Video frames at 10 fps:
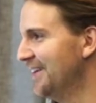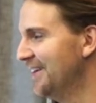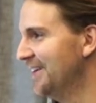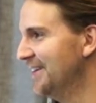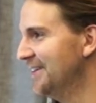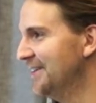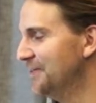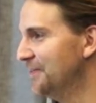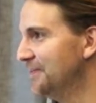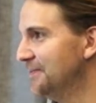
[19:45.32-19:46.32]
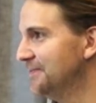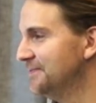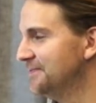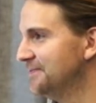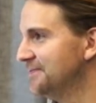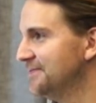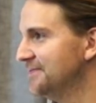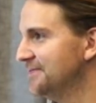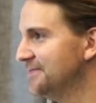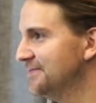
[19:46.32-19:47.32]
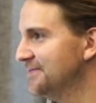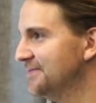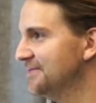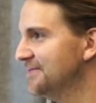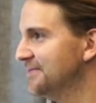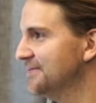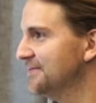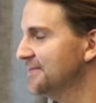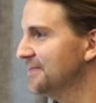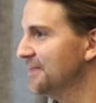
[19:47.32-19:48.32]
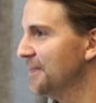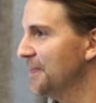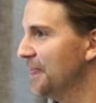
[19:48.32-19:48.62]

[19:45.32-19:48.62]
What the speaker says: (silent)